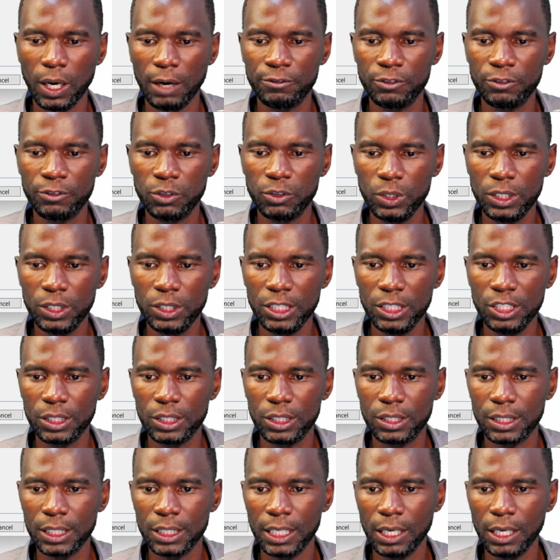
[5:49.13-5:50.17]
two digits
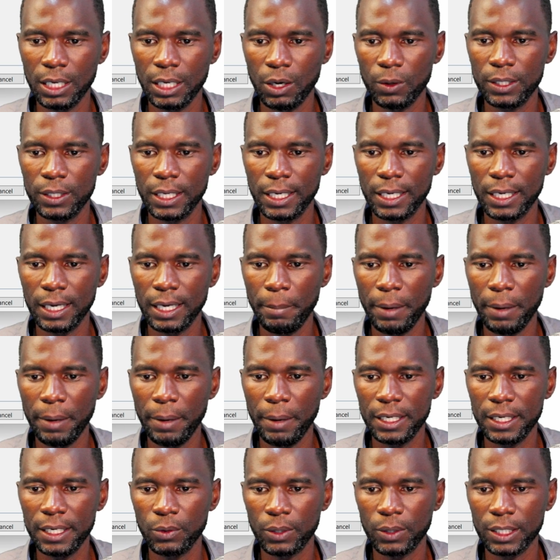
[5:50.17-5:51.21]
here on the numbering, you
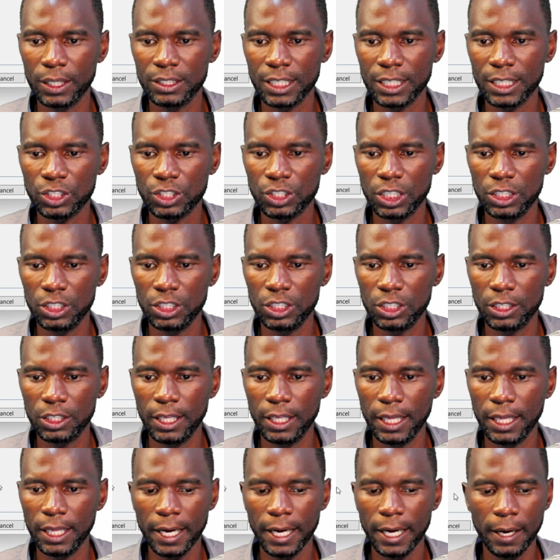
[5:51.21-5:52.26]
can just change it
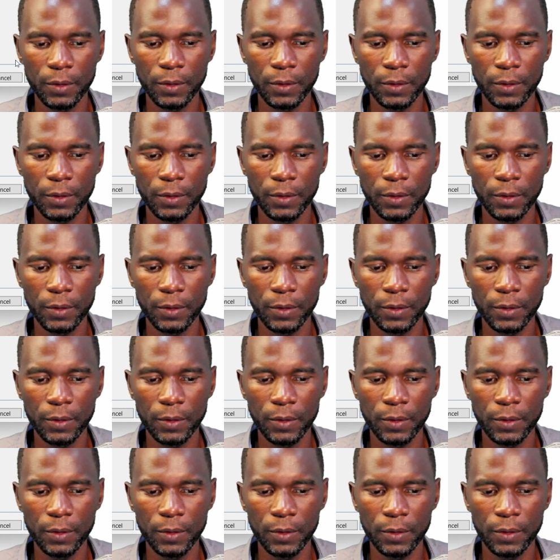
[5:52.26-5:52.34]
there.